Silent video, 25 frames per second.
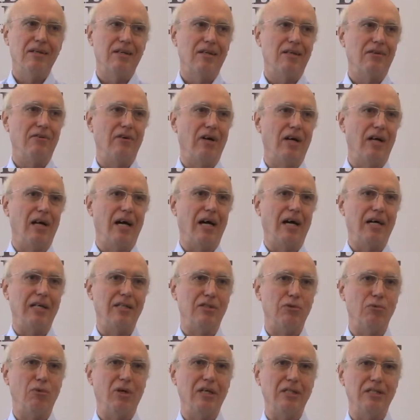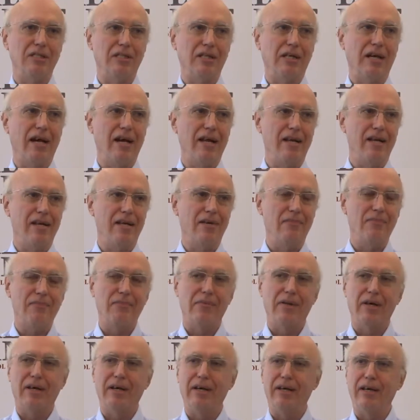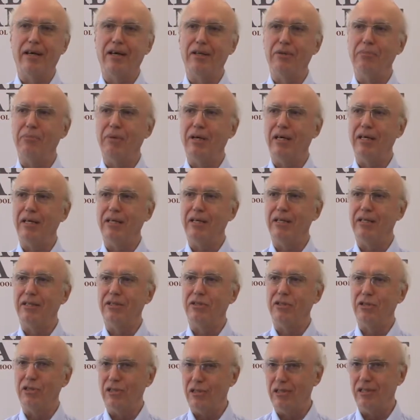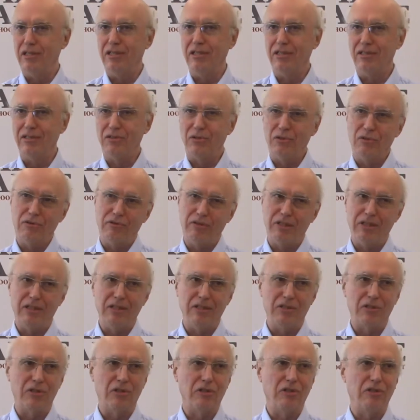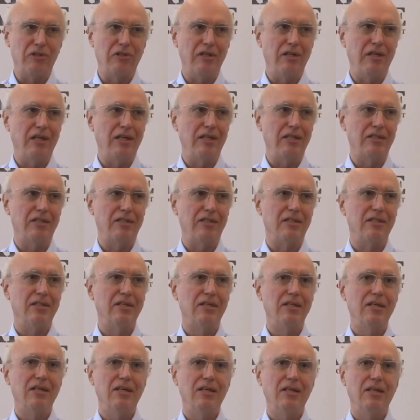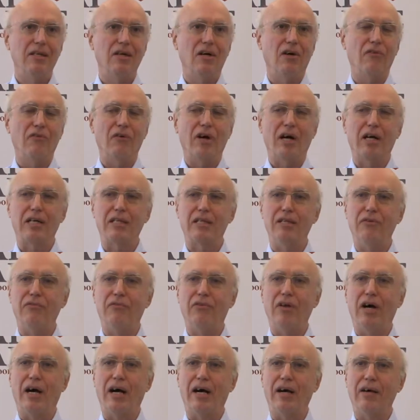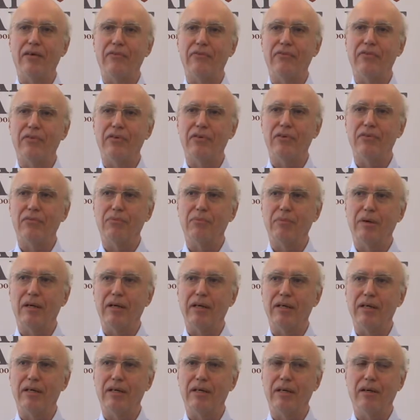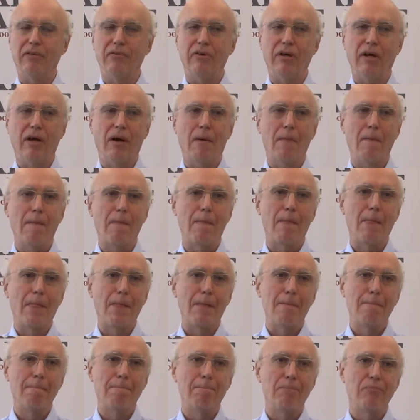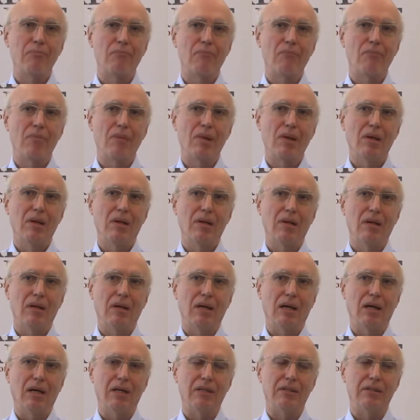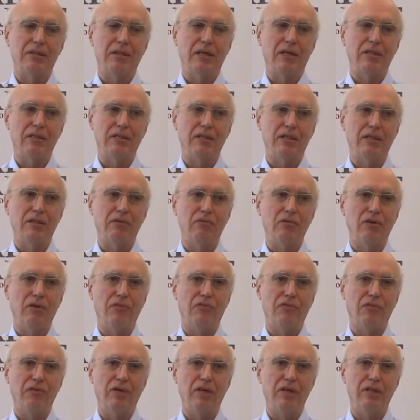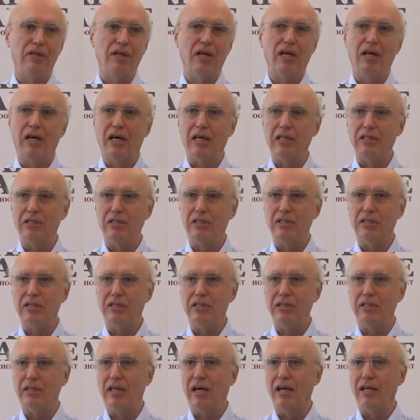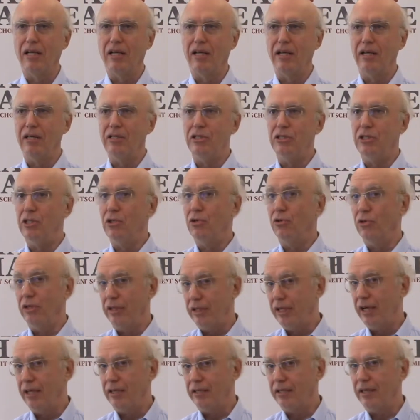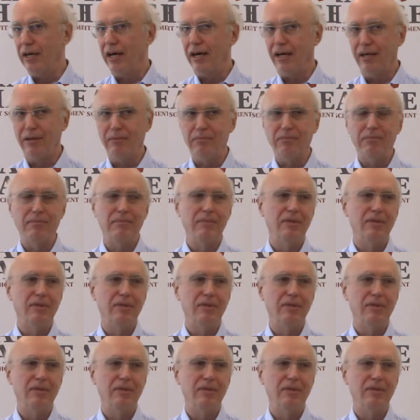realized once again. I had my turn during these 30 years of active life of my career. I started with the largest Italian NGO at that time,